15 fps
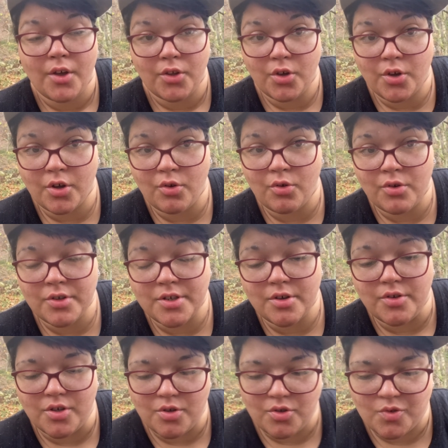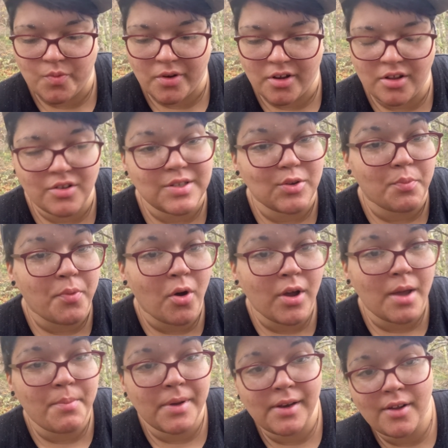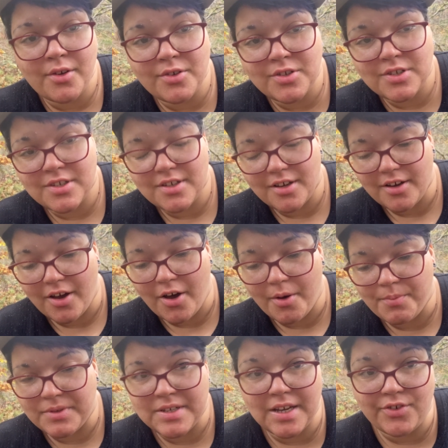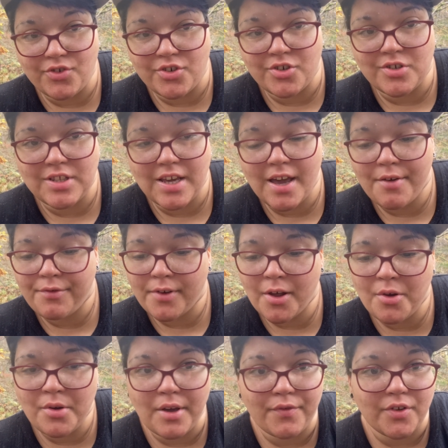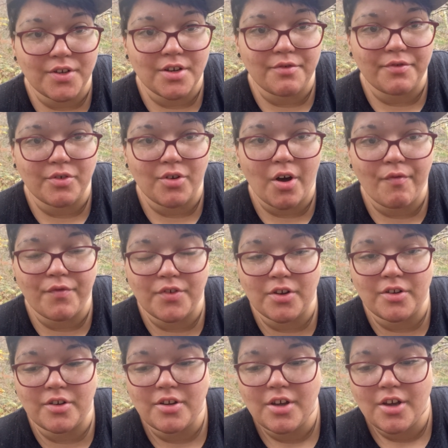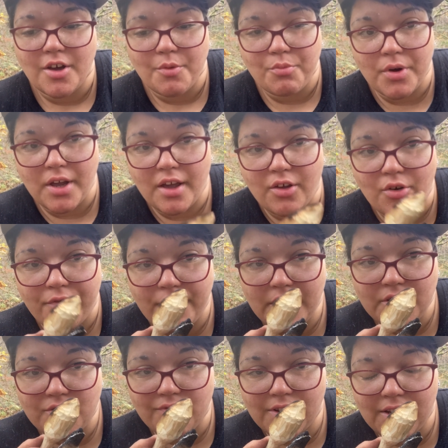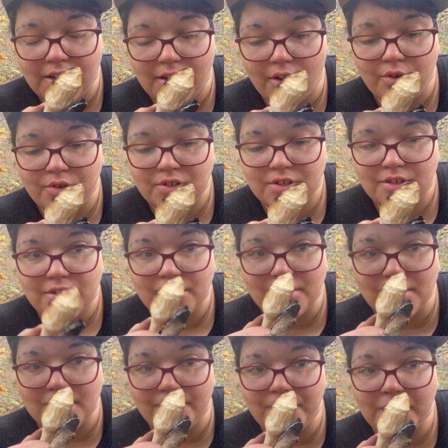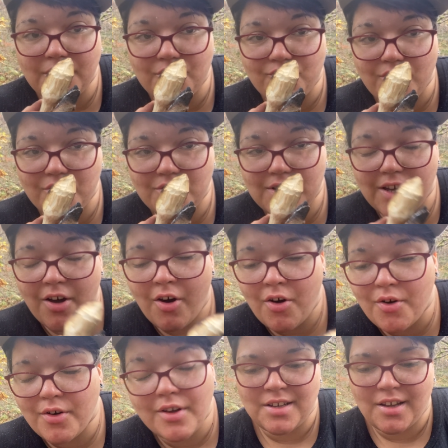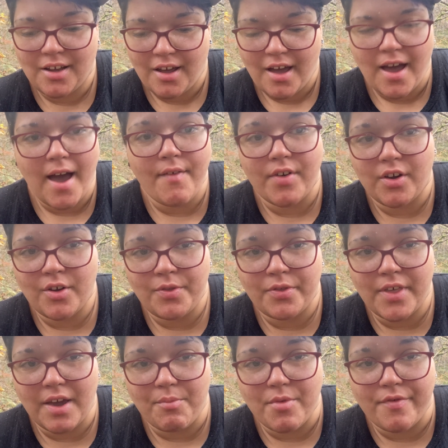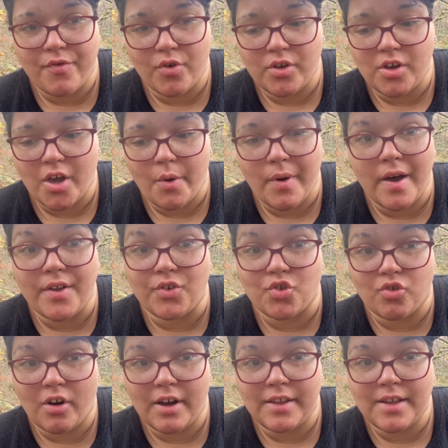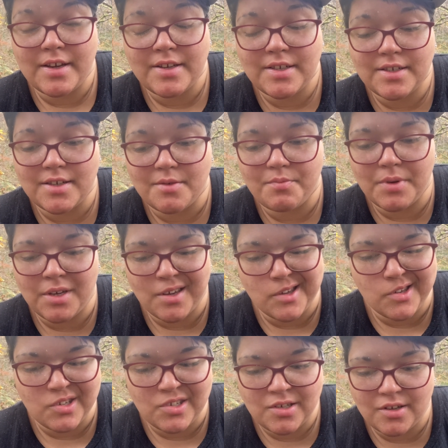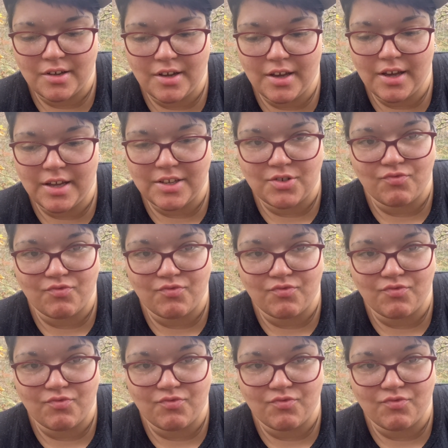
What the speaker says: You can also use one of those little pocket bellows to introduce the airflow if you don't feel confident bringing your face really close to something that's roasting hot. Have a good think before you go out and try this, because it's